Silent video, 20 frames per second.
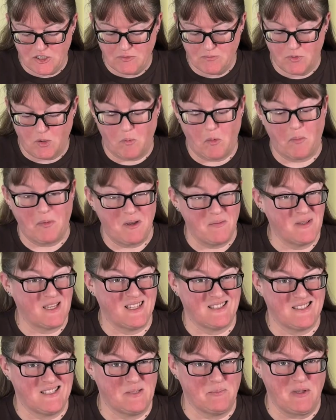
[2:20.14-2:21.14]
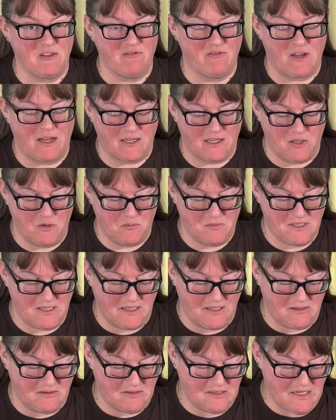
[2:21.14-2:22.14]
probably because it's been vacuum
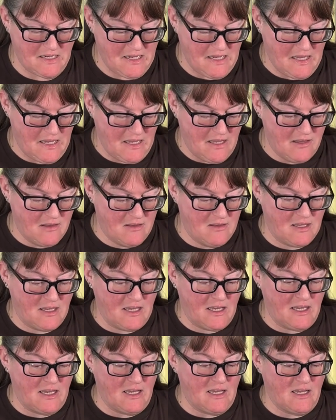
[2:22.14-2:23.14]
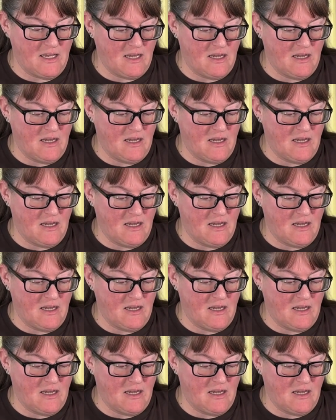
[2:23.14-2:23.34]
sealed. The